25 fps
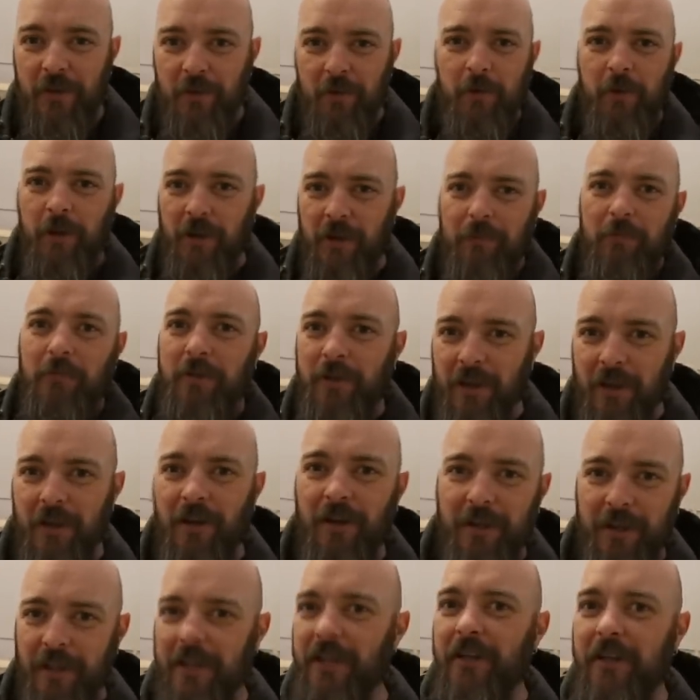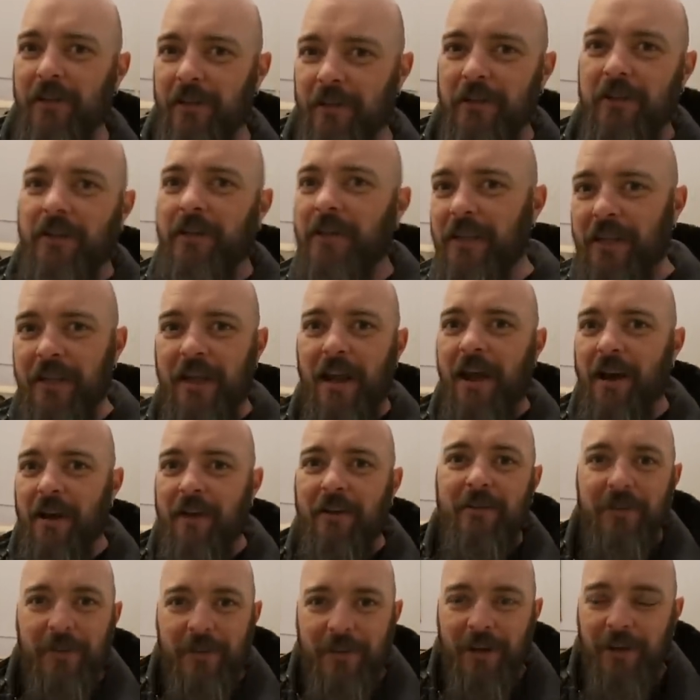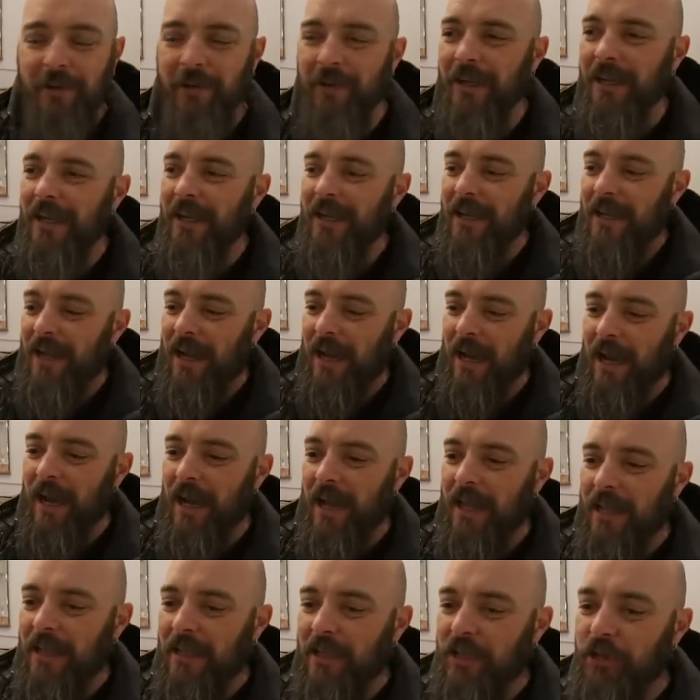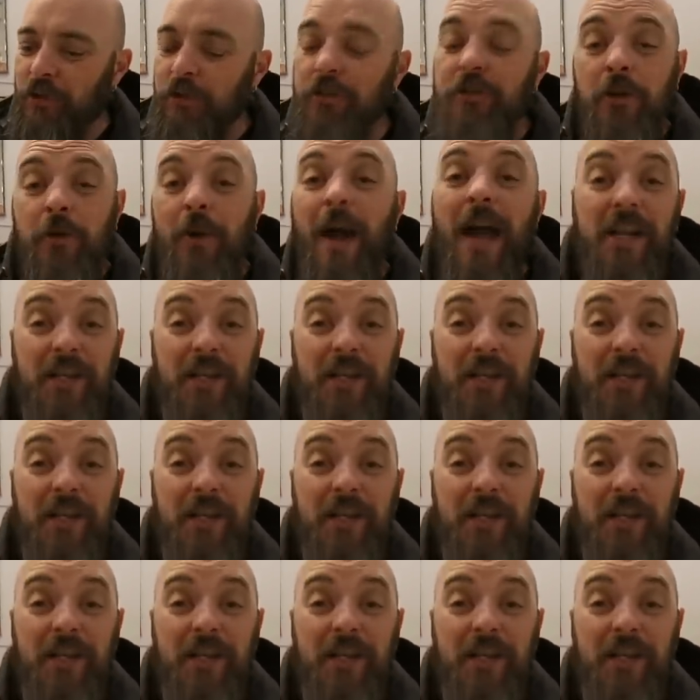you don't belong here, then get out, you know. Uh, you do